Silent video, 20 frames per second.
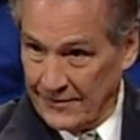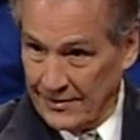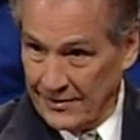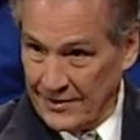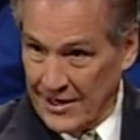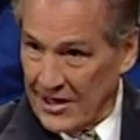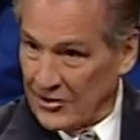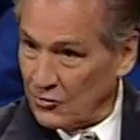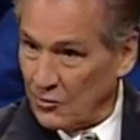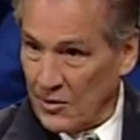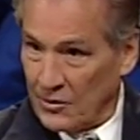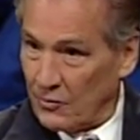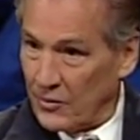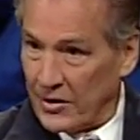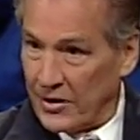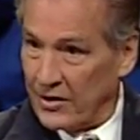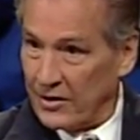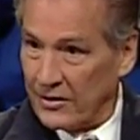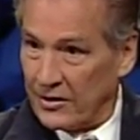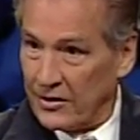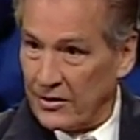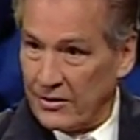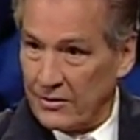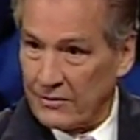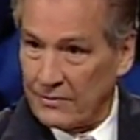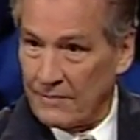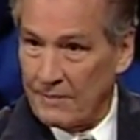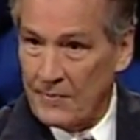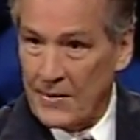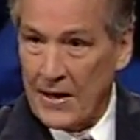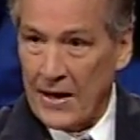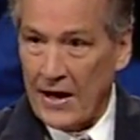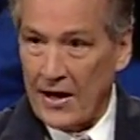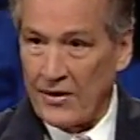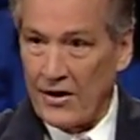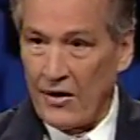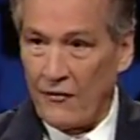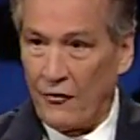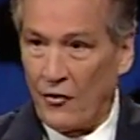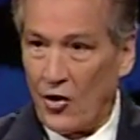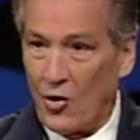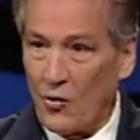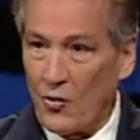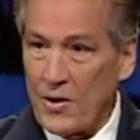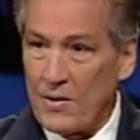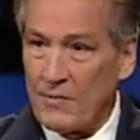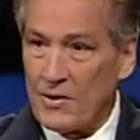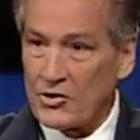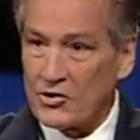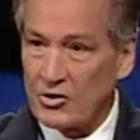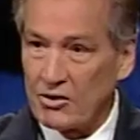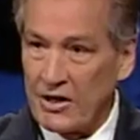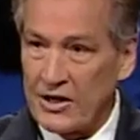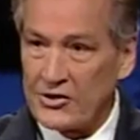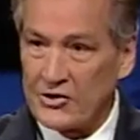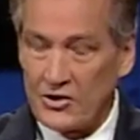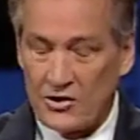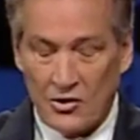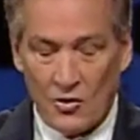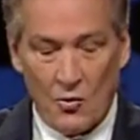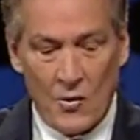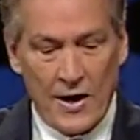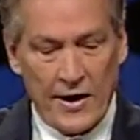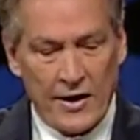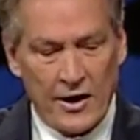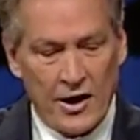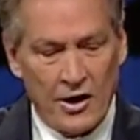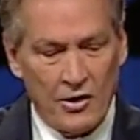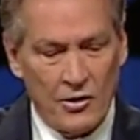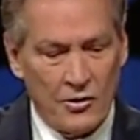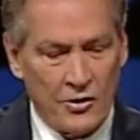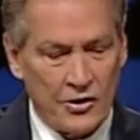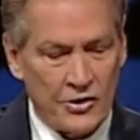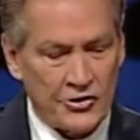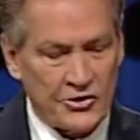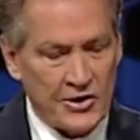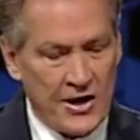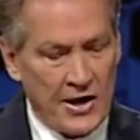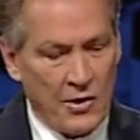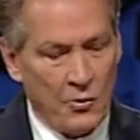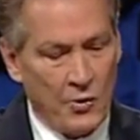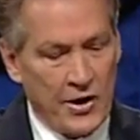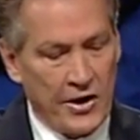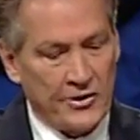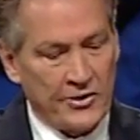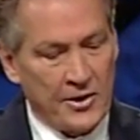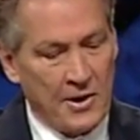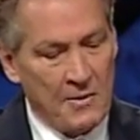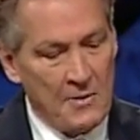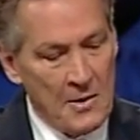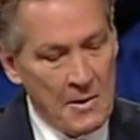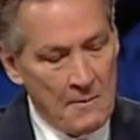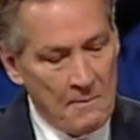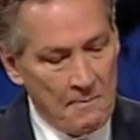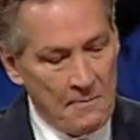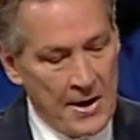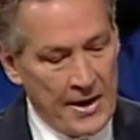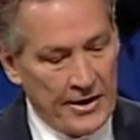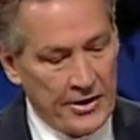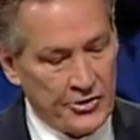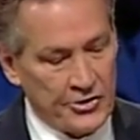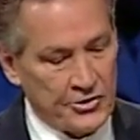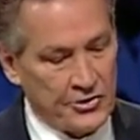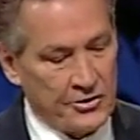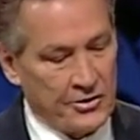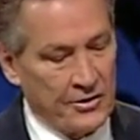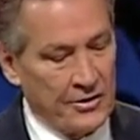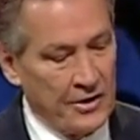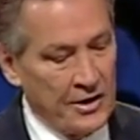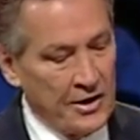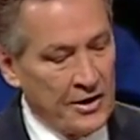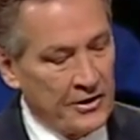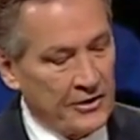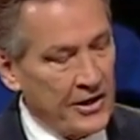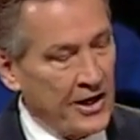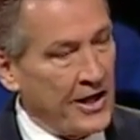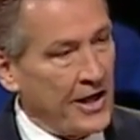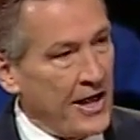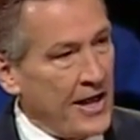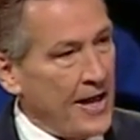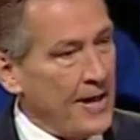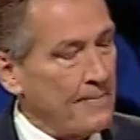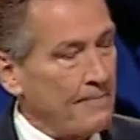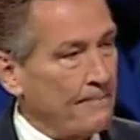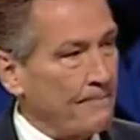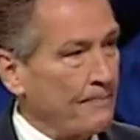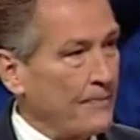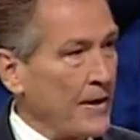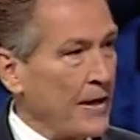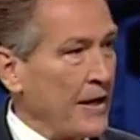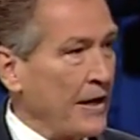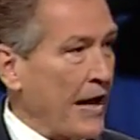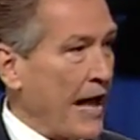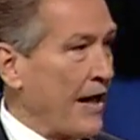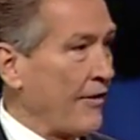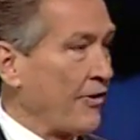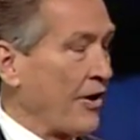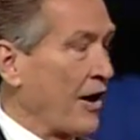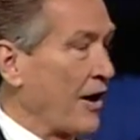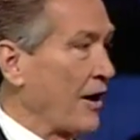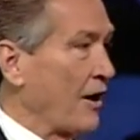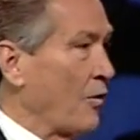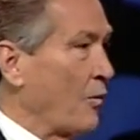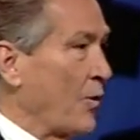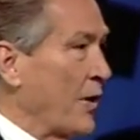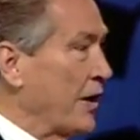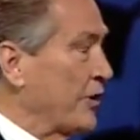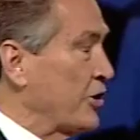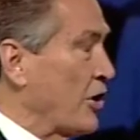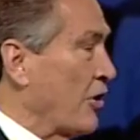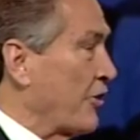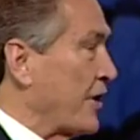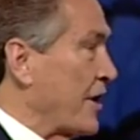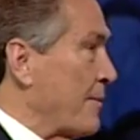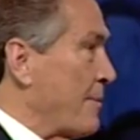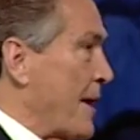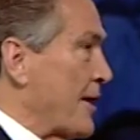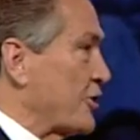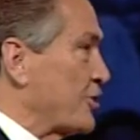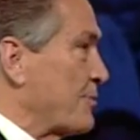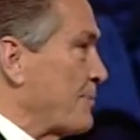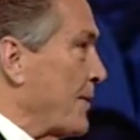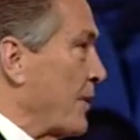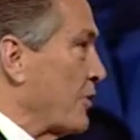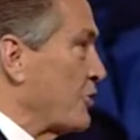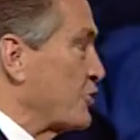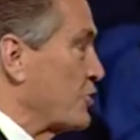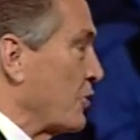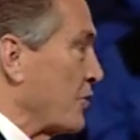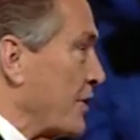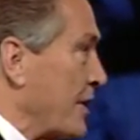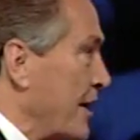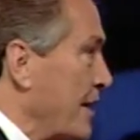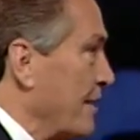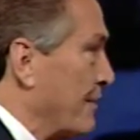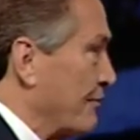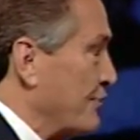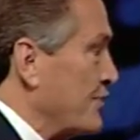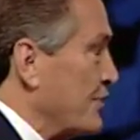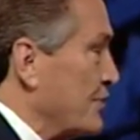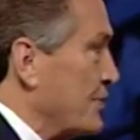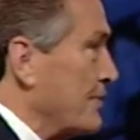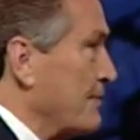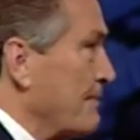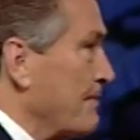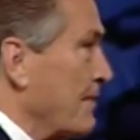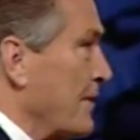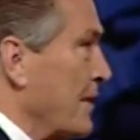That's what we're here to do. And therefore, we must listen to what our Lord is saying. We're to minister to Him. Now, are, we're talking about spiritual gifts.